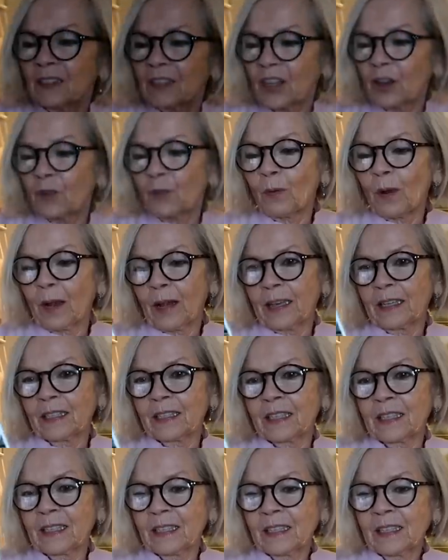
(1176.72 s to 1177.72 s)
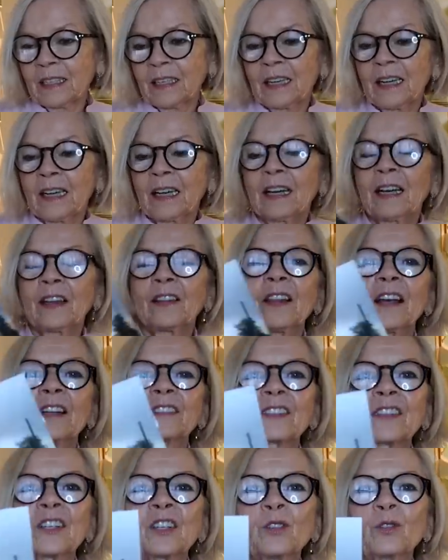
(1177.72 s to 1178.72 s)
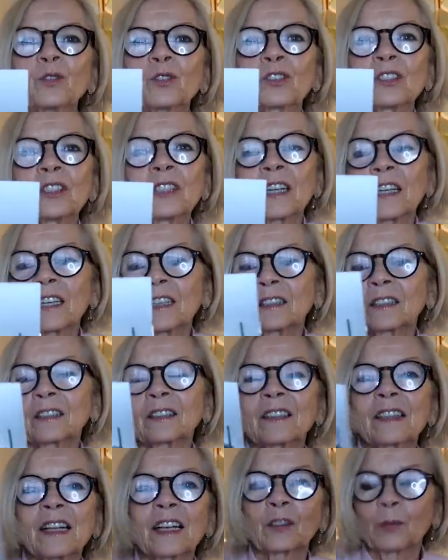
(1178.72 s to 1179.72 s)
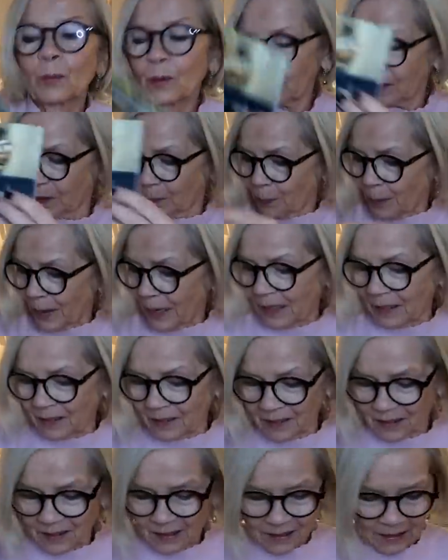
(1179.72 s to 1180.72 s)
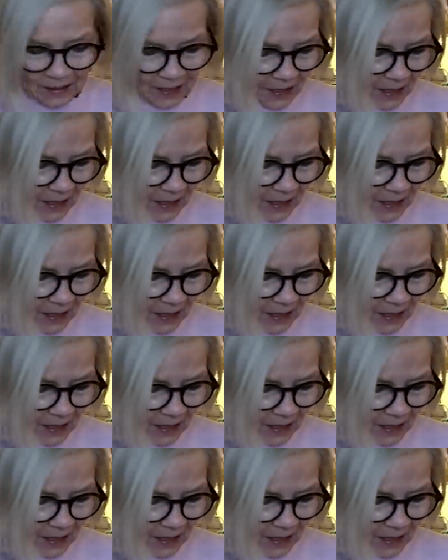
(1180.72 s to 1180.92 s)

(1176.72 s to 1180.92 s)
So right, and that's the Yorkshire Dales and that's where it's based.